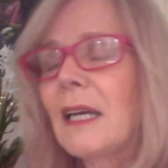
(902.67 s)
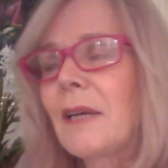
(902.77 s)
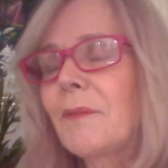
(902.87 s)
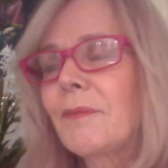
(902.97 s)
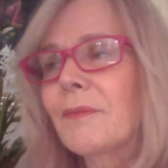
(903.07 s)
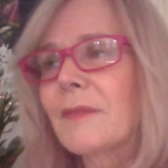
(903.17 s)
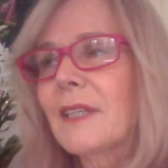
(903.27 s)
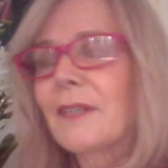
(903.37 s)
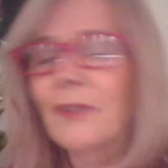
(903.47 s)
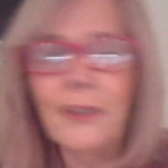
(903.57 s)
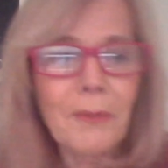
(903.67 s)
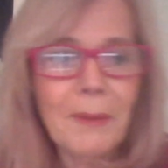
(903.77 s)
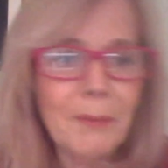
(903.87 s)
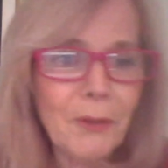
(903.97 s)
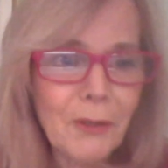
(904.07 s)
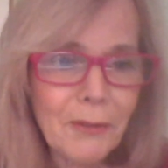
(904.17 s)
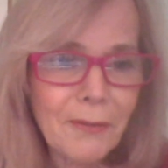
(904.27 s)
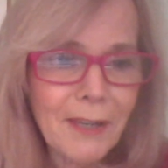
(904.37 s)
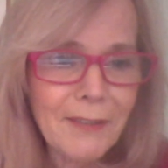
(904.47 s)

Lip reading: I've got to remember all the